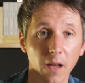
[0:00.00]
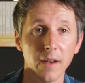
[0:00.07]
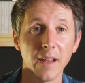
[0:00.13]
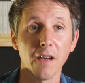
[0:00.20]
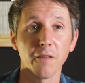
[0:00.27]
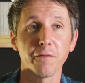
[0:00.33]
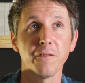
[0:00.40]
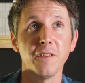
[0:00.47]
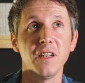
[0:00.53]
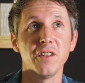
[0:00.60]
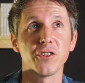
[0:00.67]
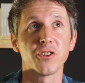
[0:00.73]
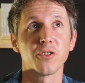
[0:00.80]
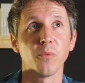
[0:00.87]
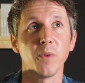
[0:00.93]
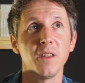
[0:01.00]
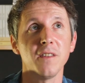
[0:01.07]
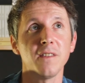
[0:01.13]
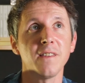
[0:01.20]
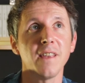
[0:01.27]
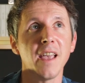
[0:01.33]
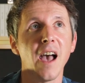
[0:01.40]
Now finish. When you
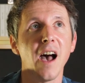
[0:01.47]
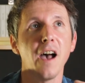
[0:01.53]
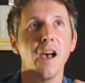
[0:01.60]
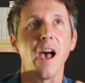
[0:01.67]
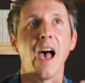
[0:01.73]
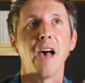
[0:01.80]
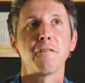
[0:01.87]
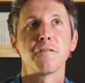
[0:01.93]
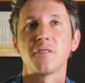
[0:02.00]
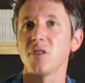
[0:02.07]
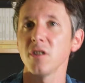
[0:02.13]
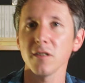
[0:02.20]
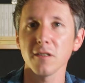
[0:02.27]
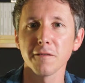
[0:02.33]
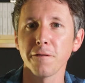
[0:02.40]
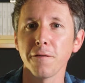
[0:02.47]
say I have just